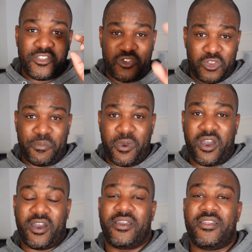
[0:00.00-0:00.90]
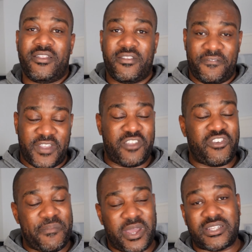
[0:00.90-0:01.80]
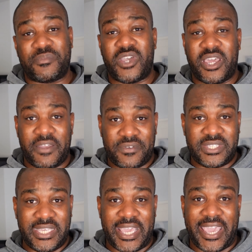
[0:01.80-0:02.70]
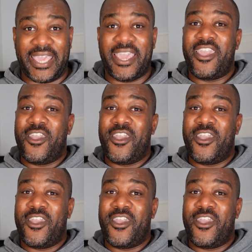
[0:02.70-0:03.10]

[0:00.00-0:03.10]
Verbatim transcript: do your part. Thank you very much. I'm Tyler for T K